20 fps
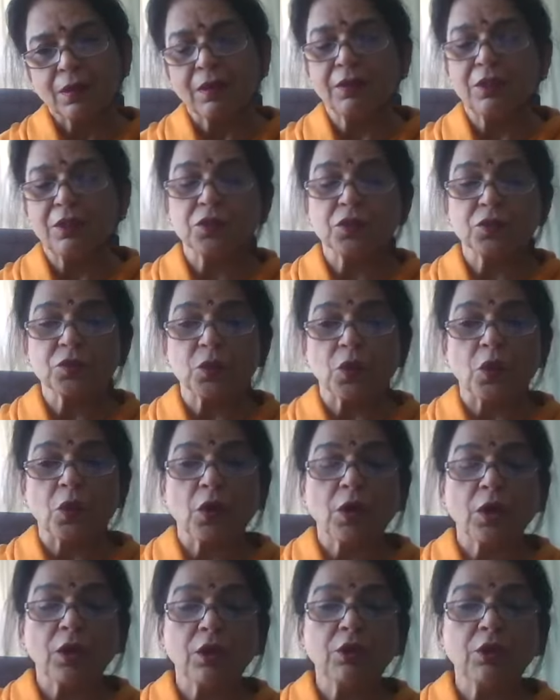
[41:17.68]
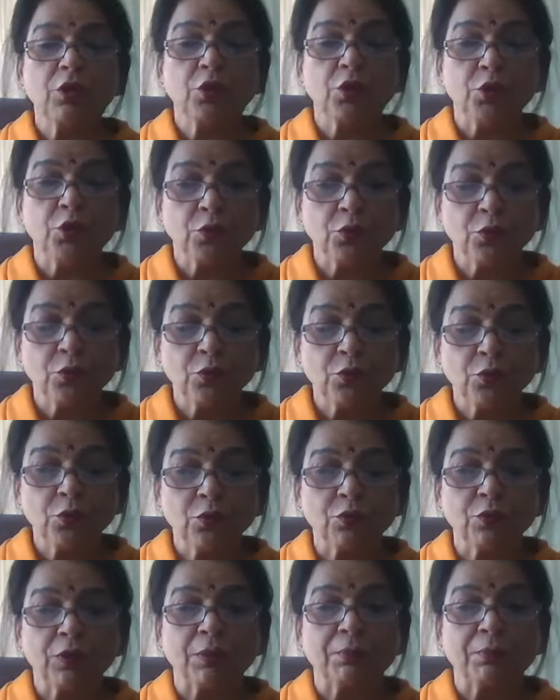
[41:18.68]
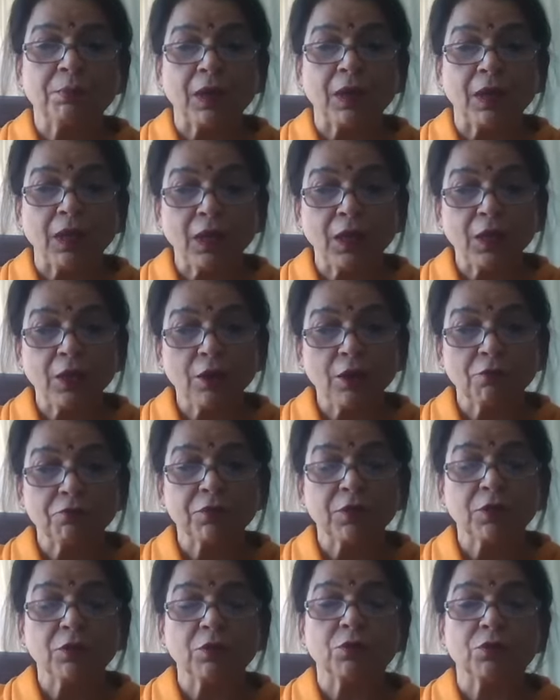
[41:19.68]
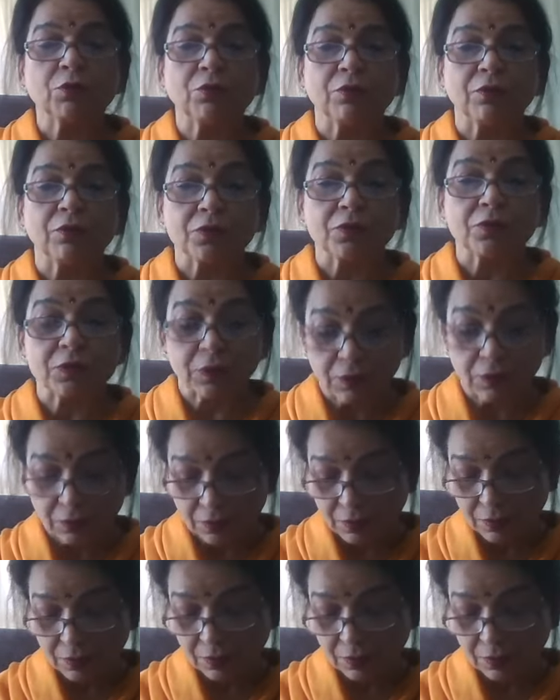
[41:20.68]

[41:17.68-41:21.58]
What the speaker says: And this is all due to the play of the guns.